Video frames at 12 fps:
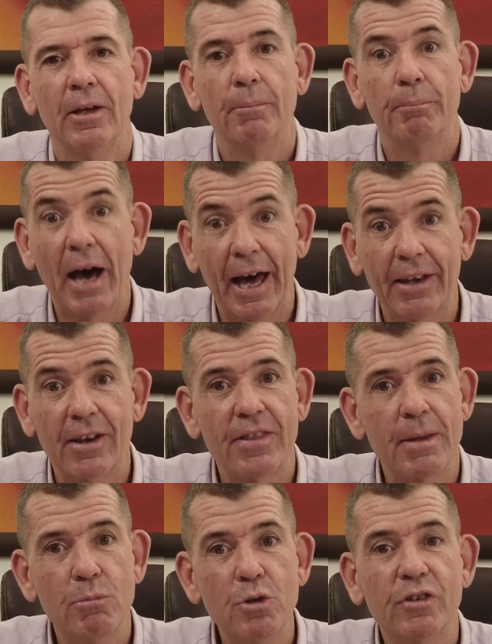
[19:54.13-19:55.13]
But
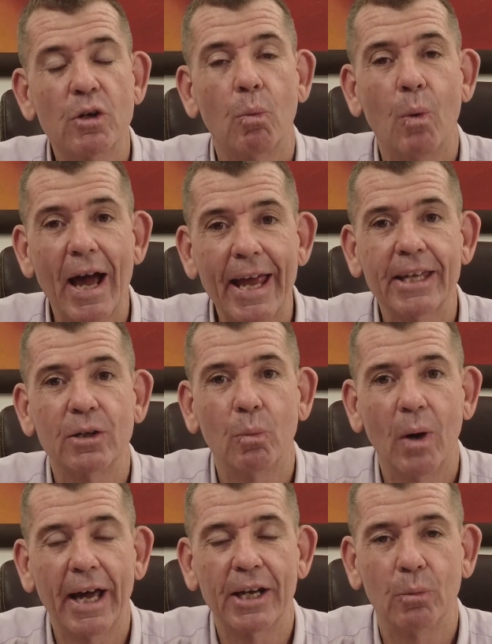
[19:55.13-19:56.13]
they're moving away and
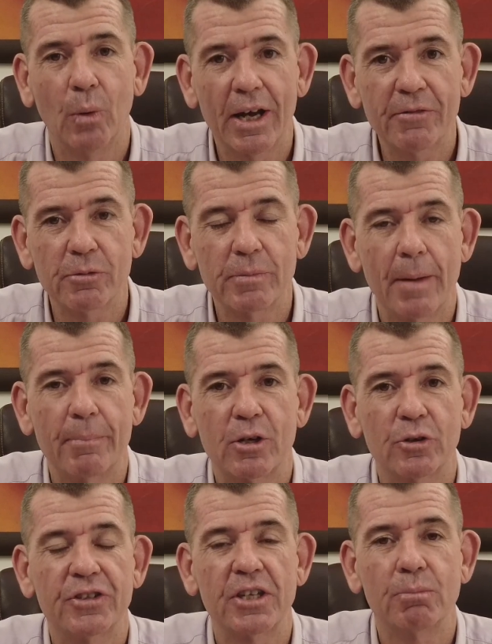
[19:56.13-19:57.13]
away and away from that
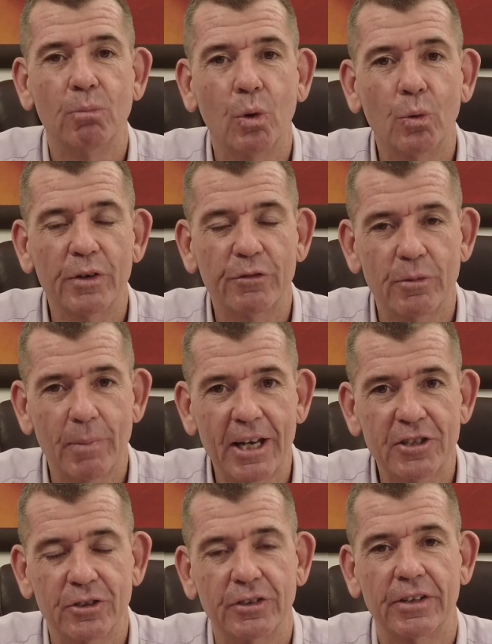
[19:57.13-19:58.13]
because there's more
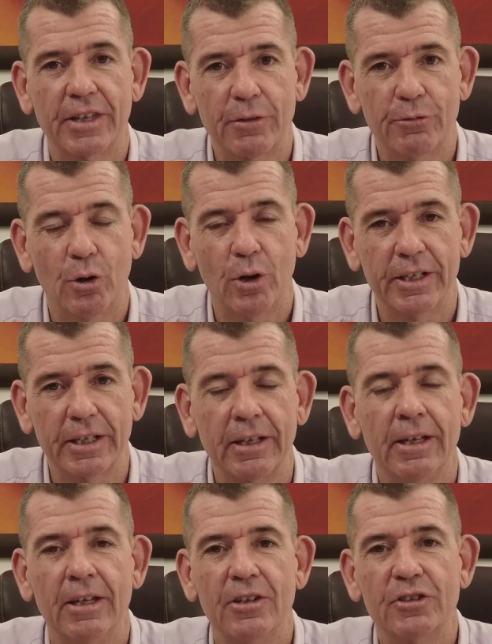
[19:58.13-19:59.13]
information that they're finding.
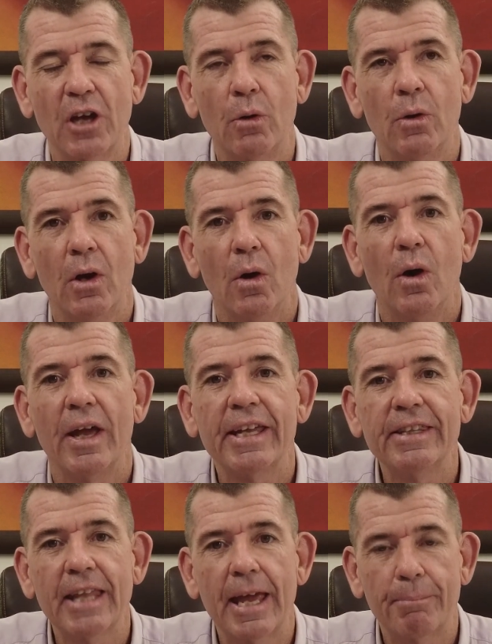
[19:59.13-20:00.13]
So
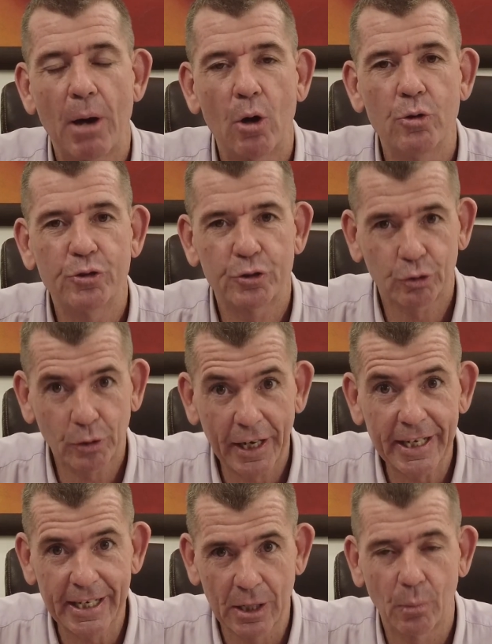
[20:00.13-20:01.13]
in their
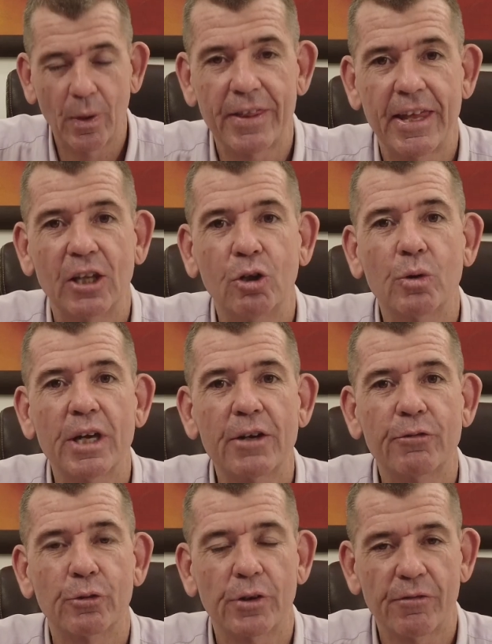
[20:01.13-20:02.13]
post-training, they're looking
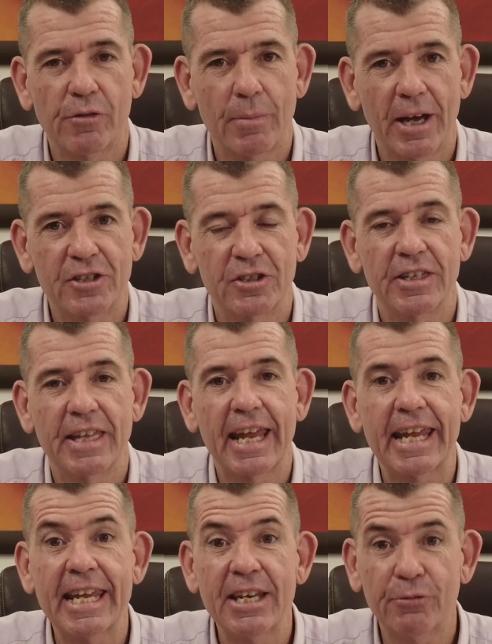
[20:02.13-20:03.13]
for information, in their
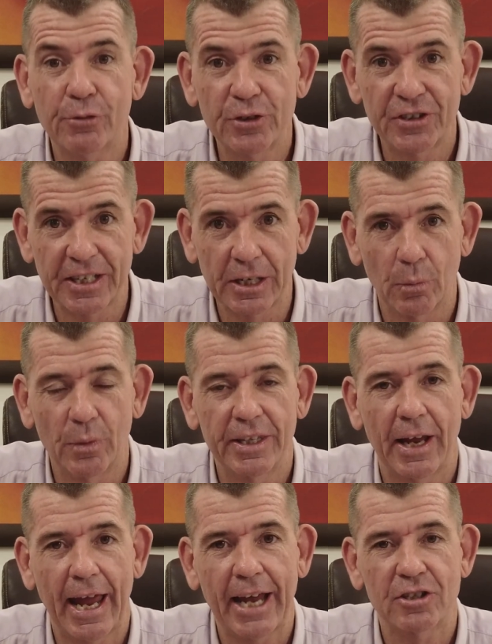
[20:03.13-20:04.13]
inferencing, when
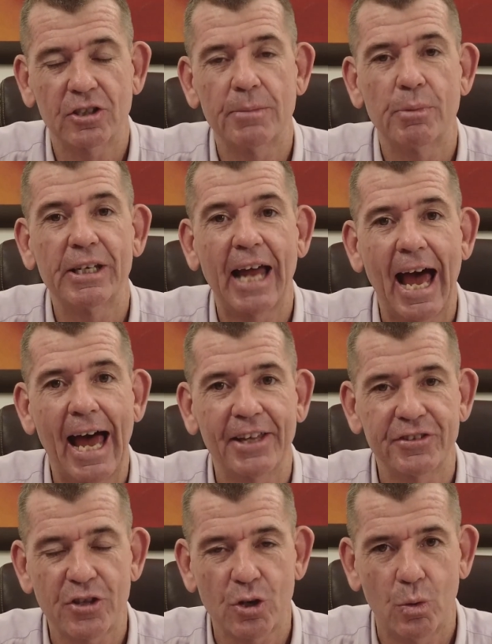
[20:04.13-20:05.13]
they're actually being
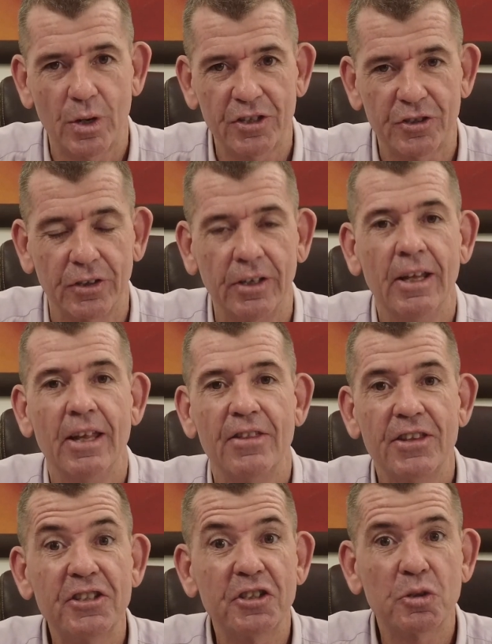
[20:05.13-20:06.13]
asked the question,
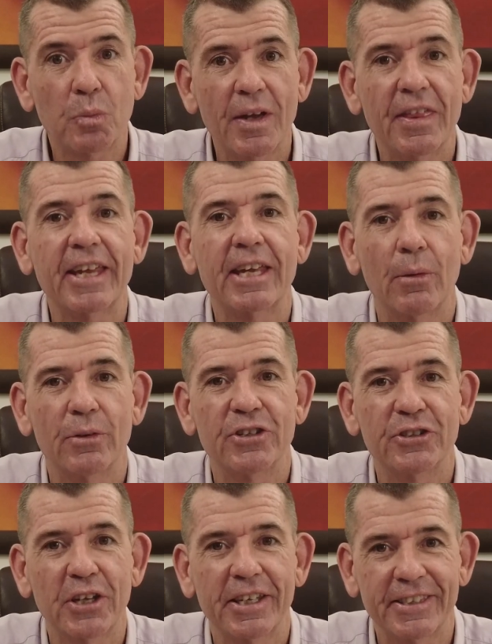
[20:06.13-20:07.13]
this is where they go and
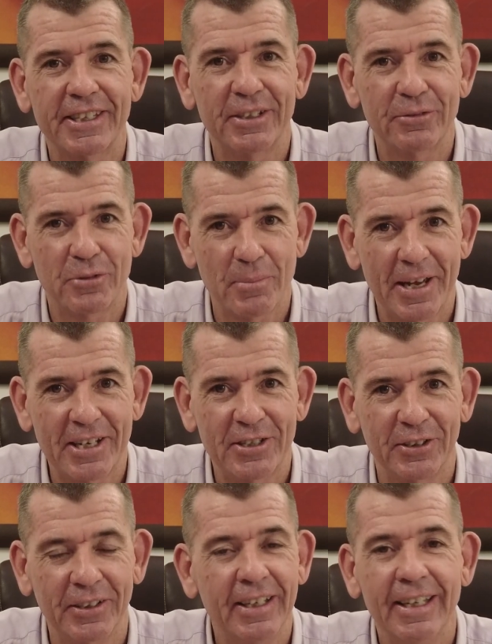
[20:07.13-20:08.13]
seek the information.